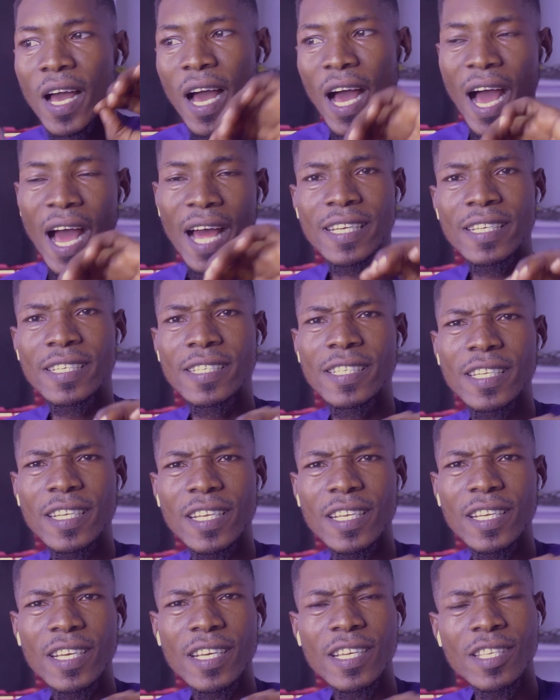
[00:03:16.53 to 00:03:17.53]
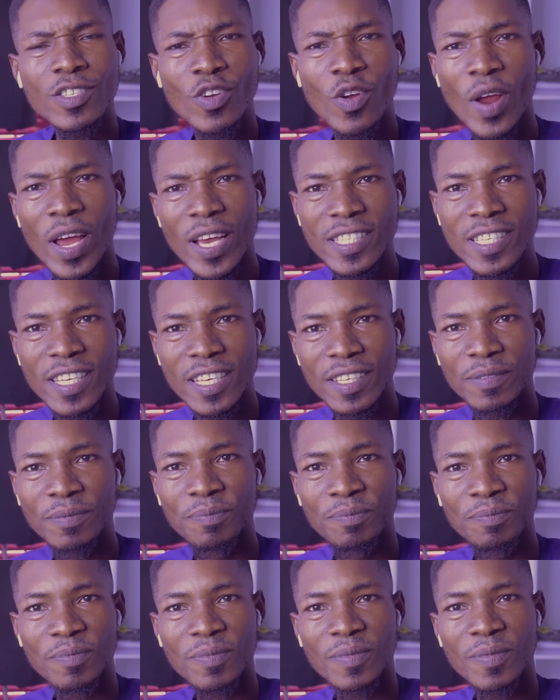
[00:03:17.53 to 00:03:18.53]
And it's crazy
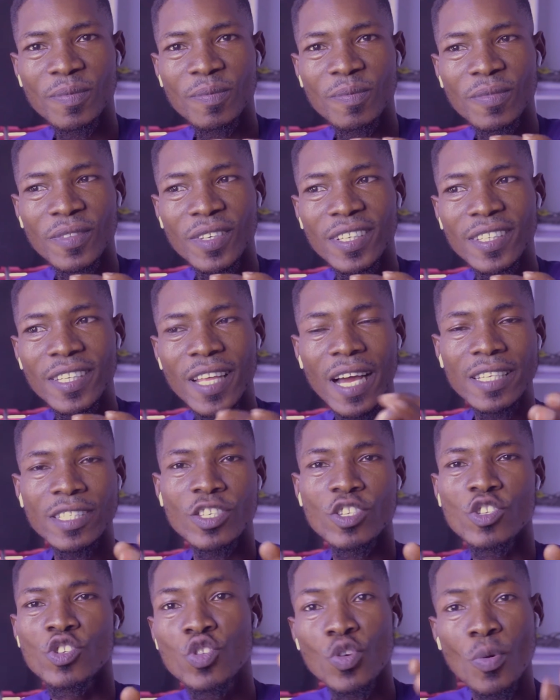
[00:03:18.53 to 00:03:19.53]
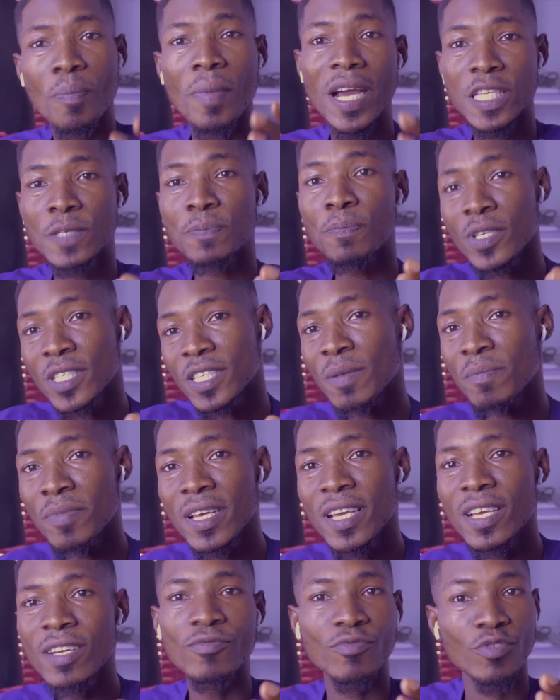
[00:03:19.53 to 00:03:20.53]
that you might
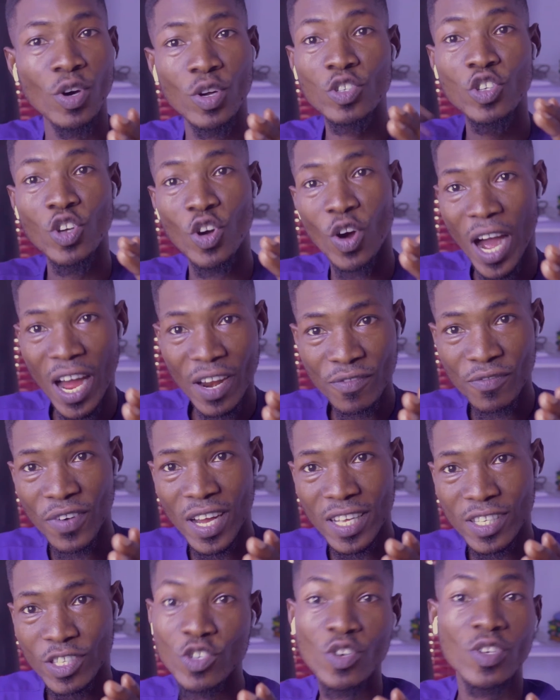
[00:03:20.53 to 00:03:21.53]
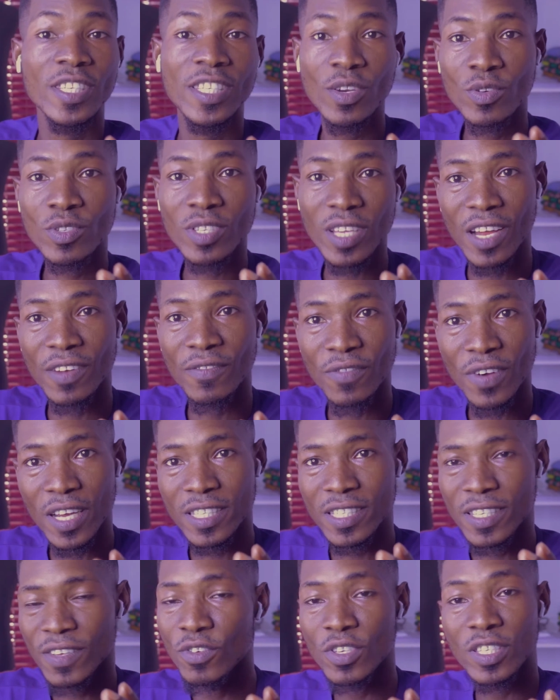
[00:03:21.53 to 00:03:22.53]
possibly run your advert, your sales
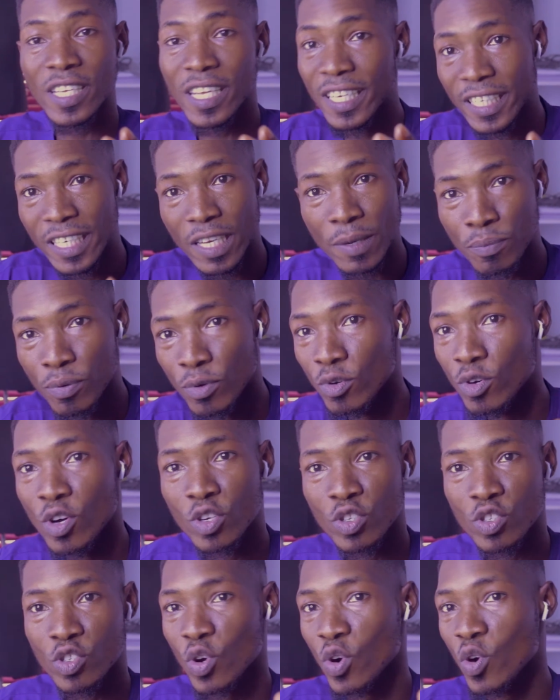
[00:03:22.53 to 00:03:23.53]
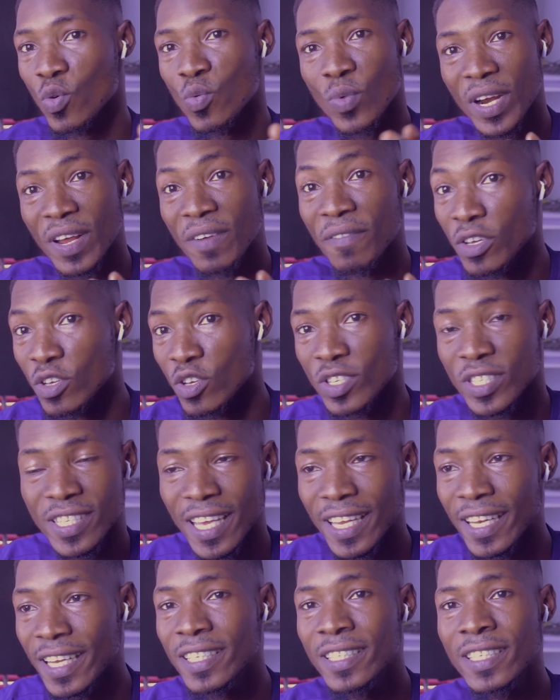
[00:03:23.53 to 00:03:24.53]
advert, if you're selling a product or whatever you're
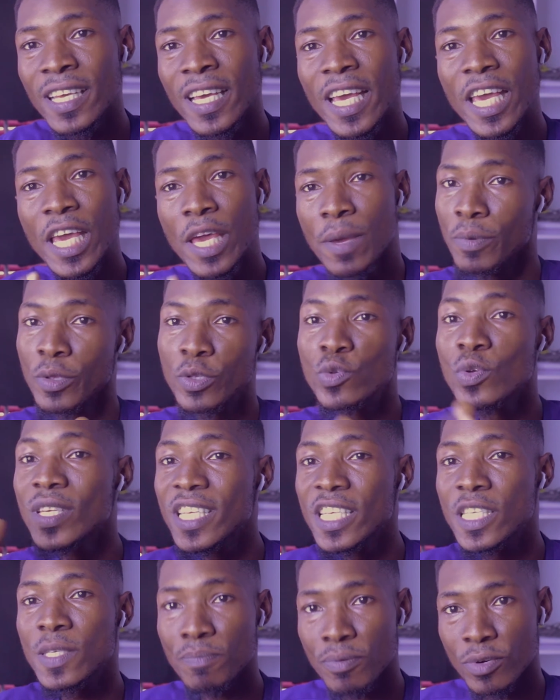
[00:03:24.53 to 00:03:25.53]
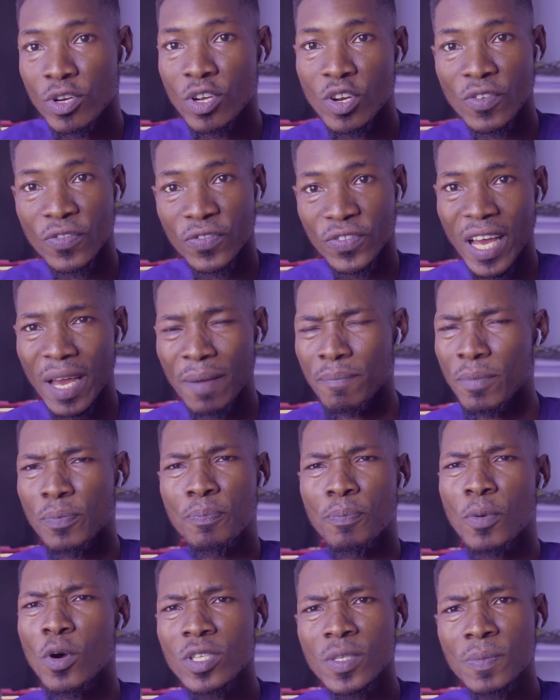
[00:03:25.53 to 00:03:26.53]
selling in between this period of time,
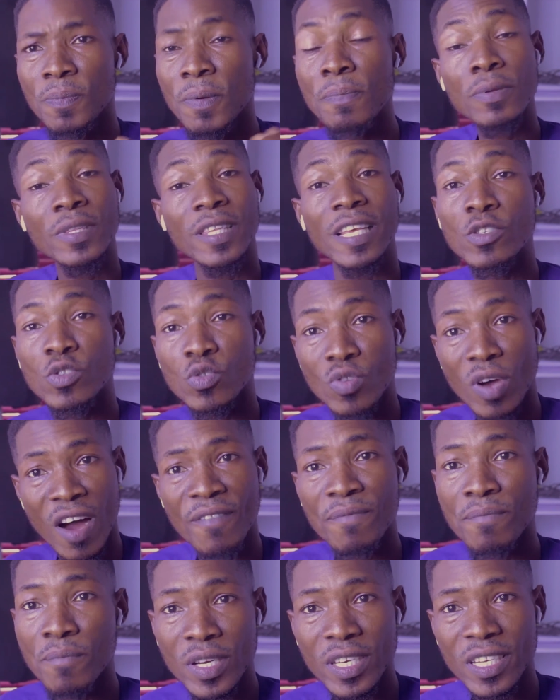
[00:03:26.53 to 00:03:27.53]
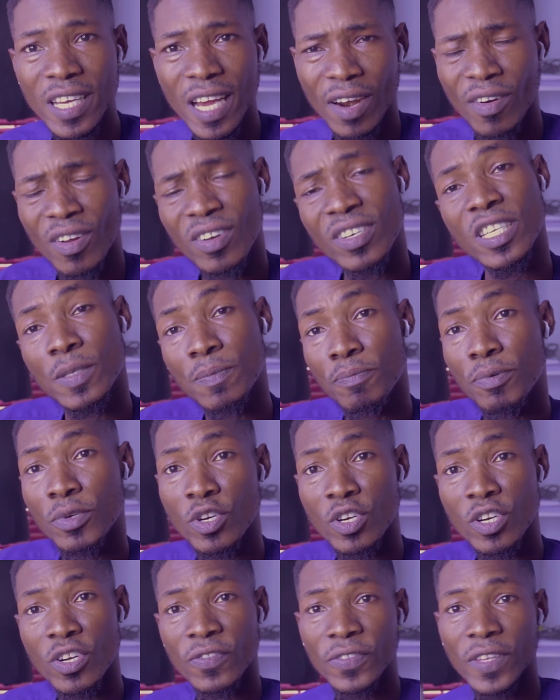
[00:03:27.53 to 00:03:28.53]
because people tend to have money around this
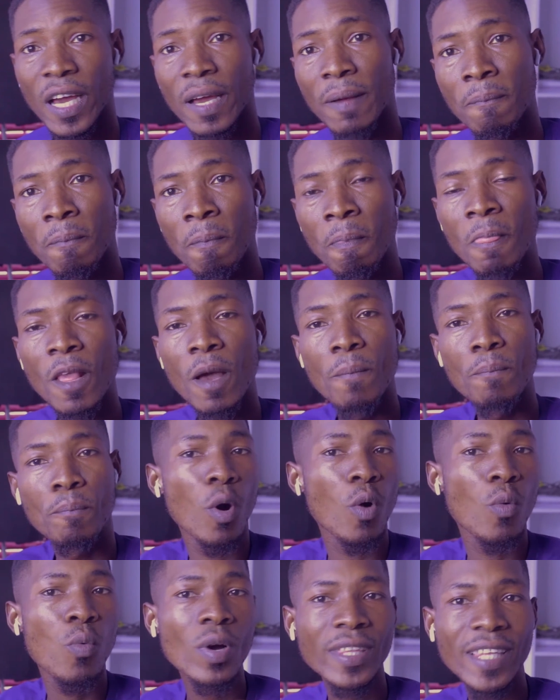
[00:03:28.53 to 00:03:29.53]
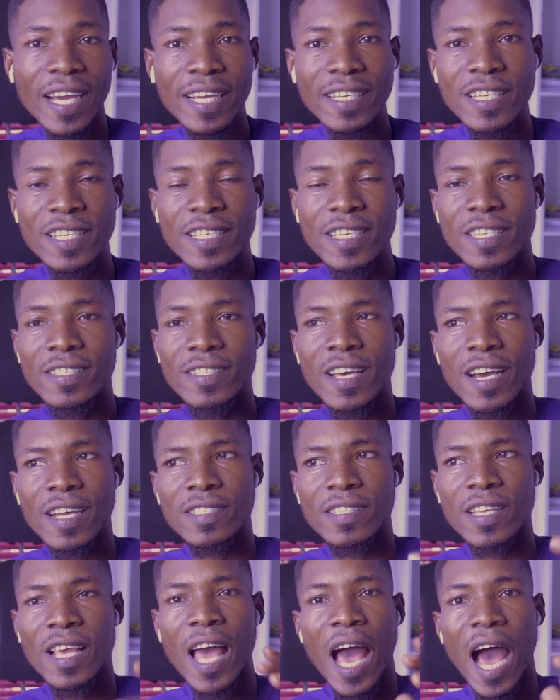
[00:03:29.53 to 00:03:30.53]
period of time. But what I did is
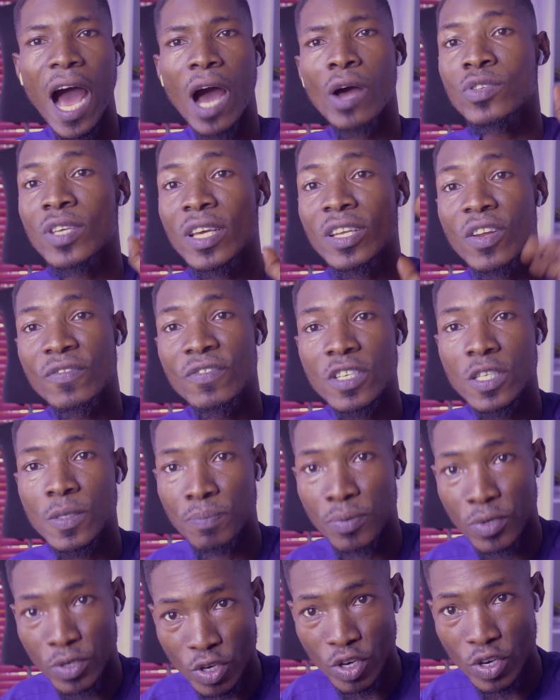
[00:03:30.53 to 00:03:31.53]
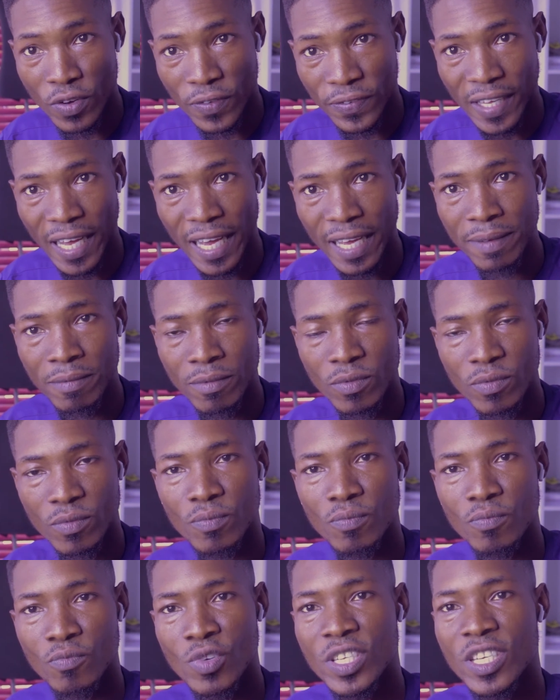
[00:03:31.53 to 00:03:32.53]
that outside of this period of
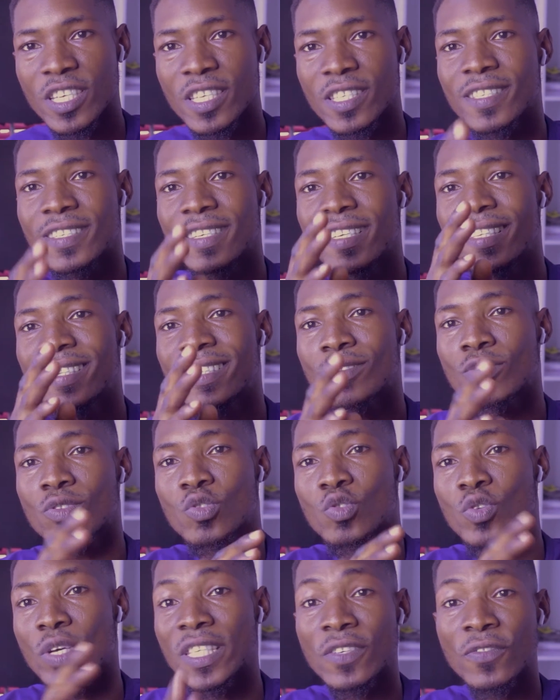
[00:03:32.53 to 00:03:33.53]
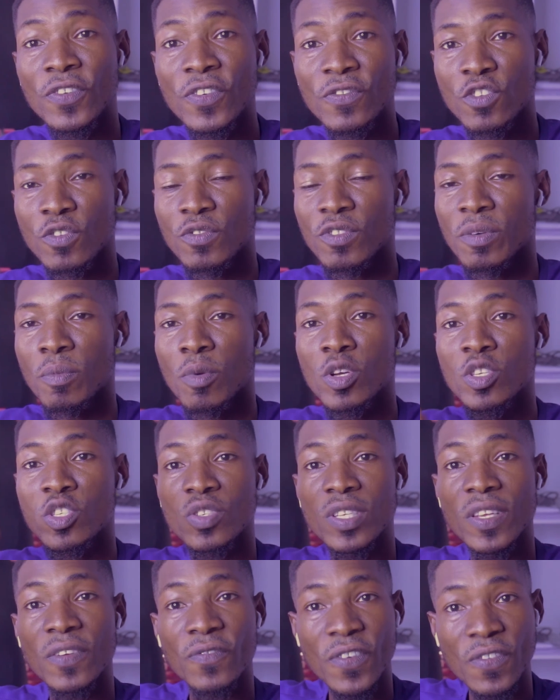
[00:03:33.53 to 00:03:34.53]
time, which is the 25th of the month
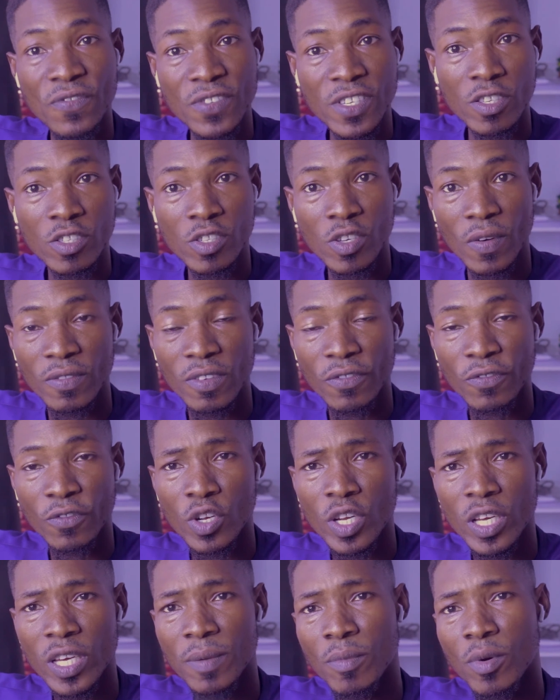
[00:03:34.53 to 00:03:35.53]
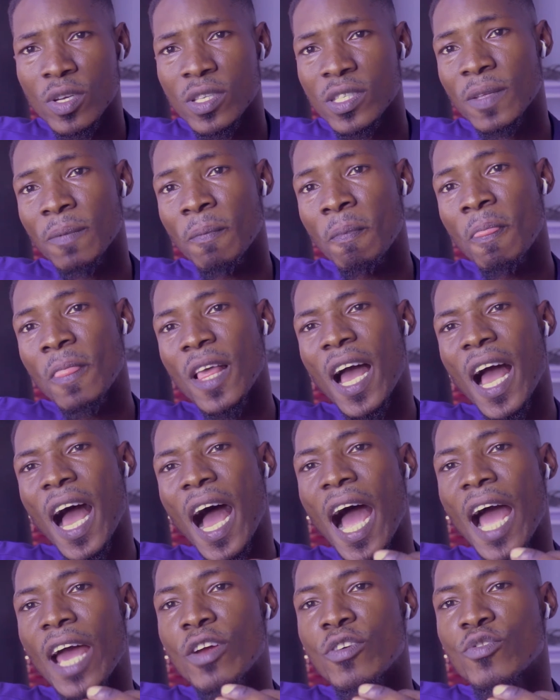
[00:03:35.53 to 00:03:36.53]
to the 15th of the following month,
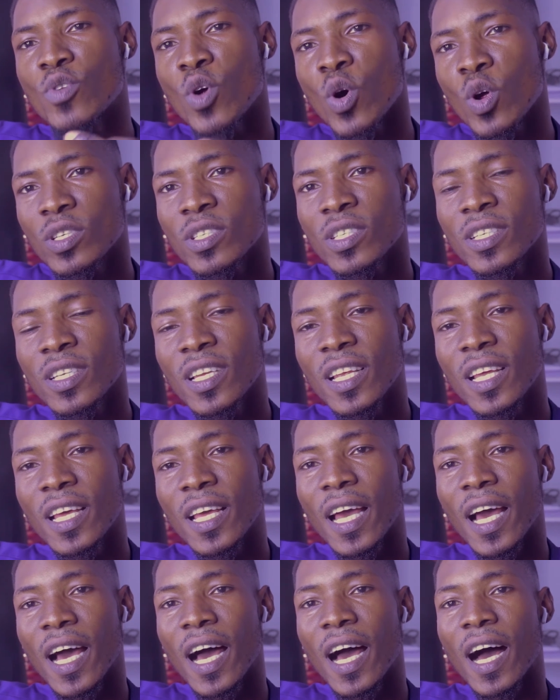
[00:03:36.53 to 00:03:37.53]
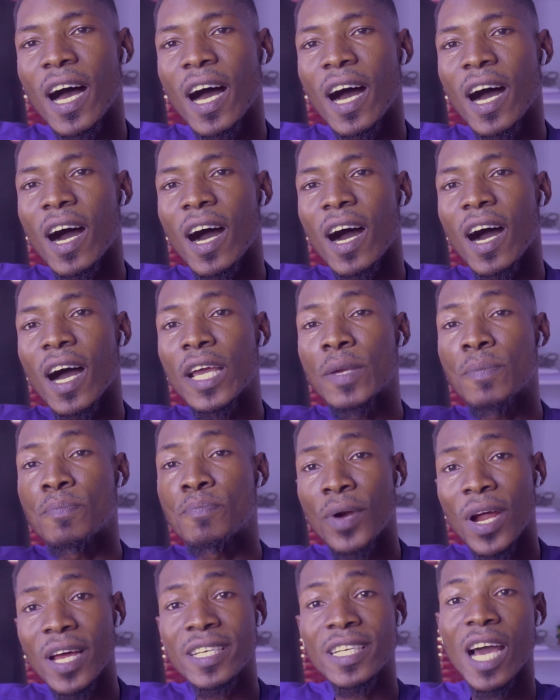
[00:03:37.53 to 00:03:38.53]
I run a
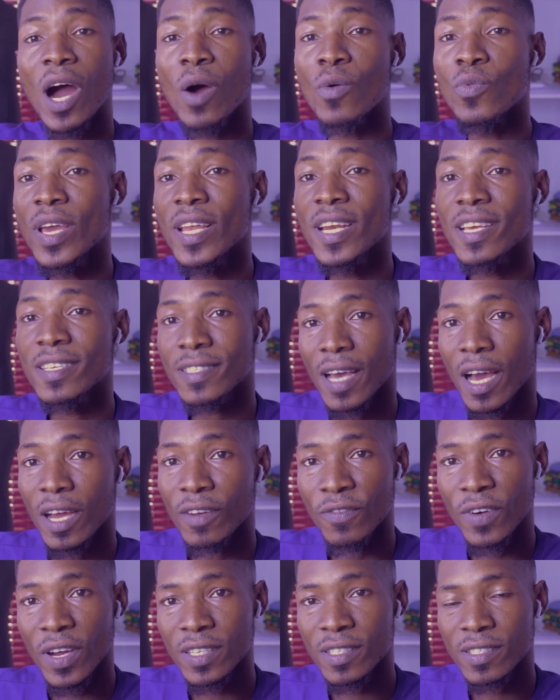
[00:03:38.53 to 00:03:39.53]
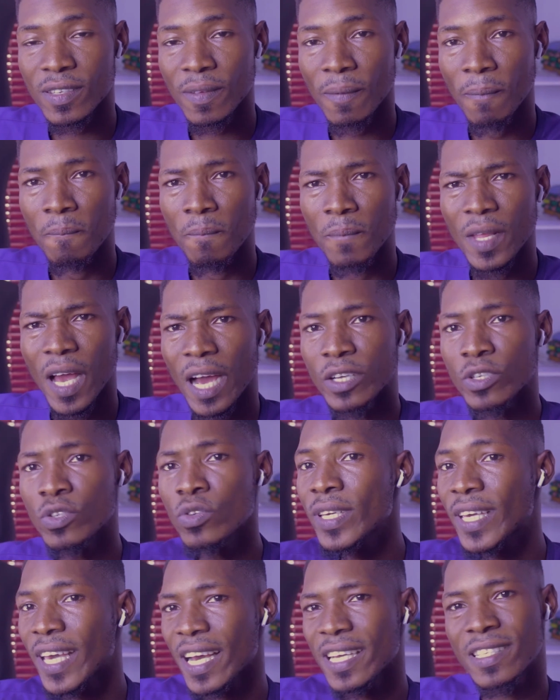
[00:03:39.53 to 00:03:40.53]
brand awareness advert. I
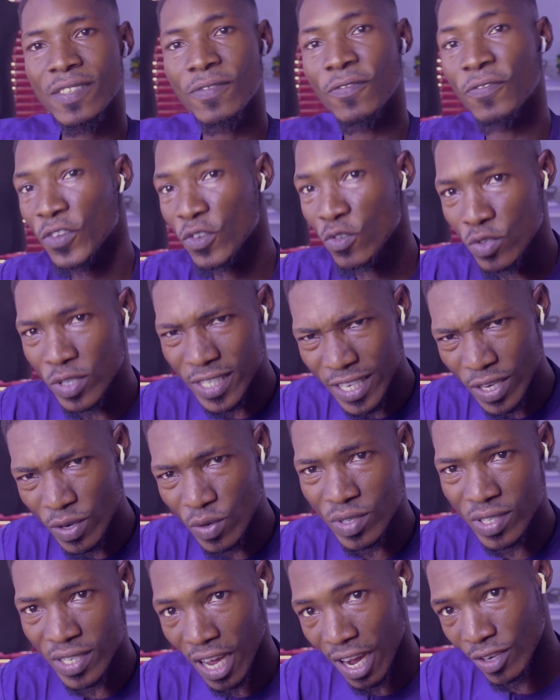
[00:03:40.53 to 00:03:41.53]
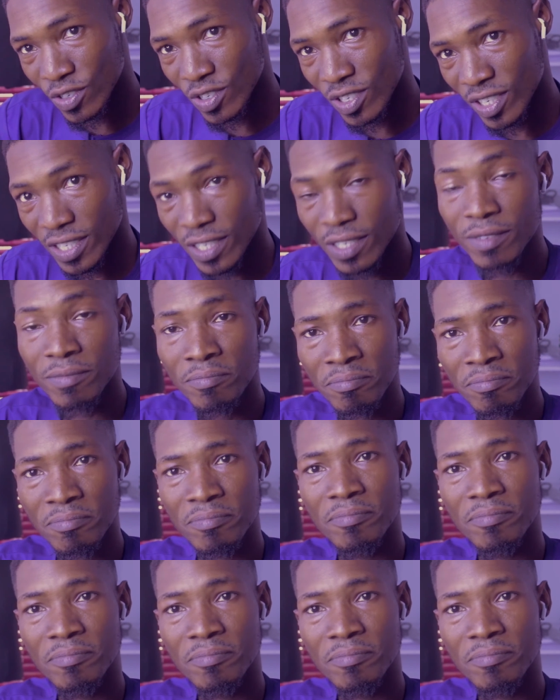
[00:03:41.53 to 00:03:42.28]
do get few sales actually.